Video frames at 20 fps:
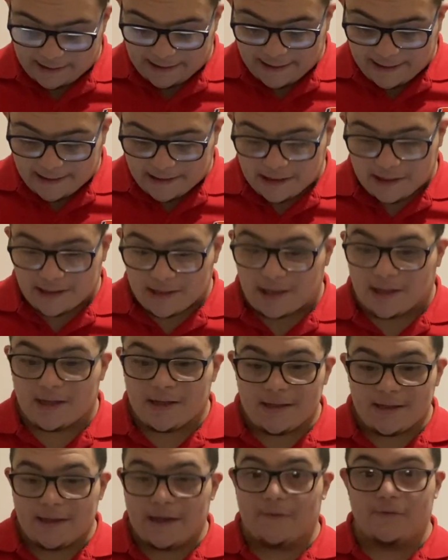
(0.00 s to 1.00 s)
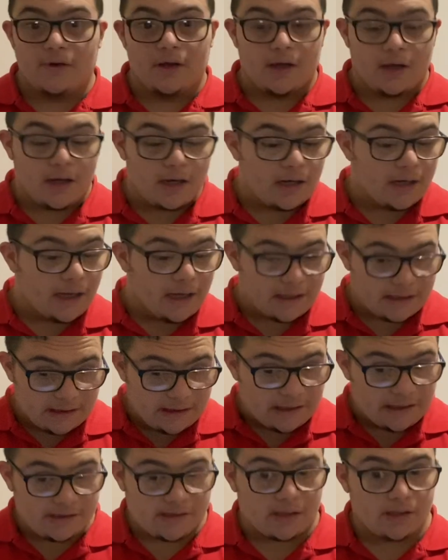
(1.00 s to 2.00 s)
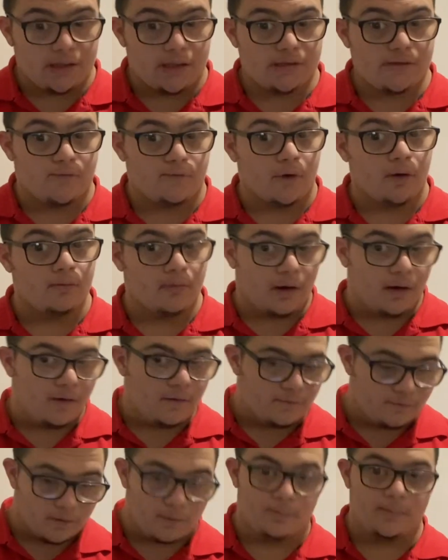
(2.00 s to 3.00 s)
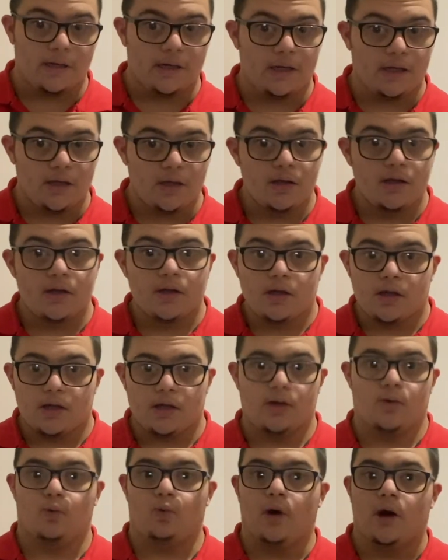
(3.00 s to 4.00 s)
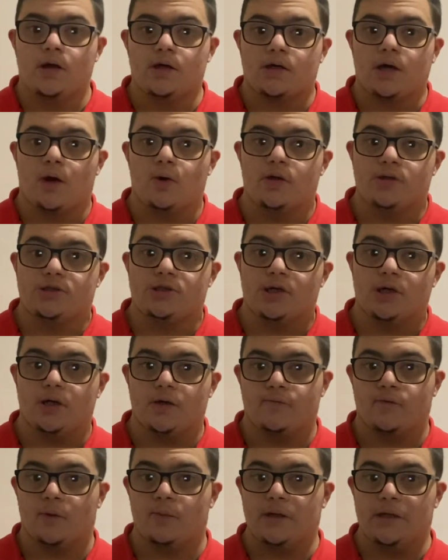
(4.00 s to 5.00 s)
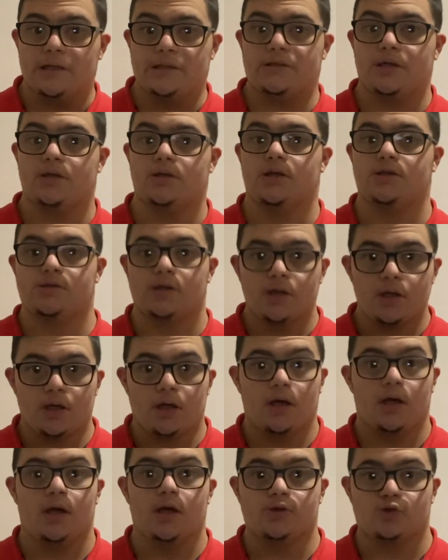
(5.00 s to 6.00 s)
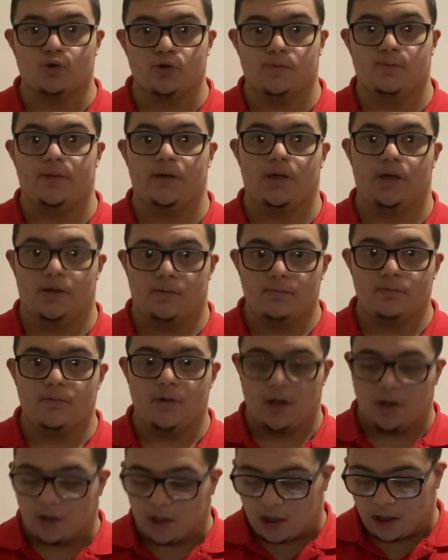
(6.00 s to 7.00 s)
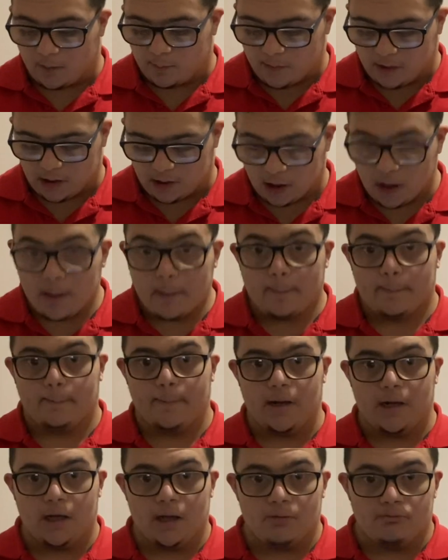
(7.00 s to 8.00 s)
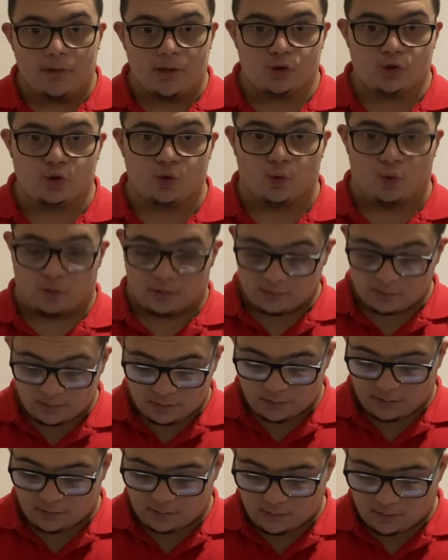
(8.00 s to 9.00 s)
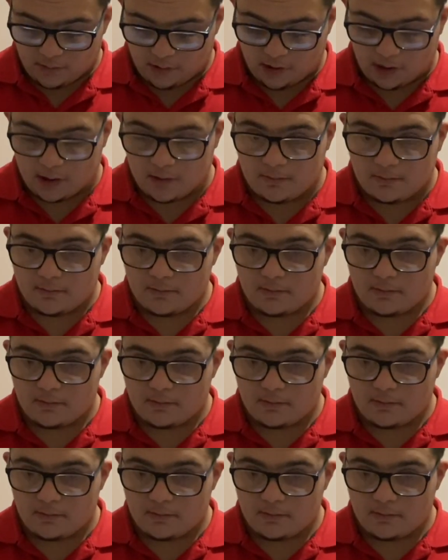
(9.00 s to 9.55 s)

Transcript: Yeah, even if you heard that, it's in this from Billy. Wild carrots are from Eastender, it is called Billy. You know what I mean? Billy Mitchell. Yep.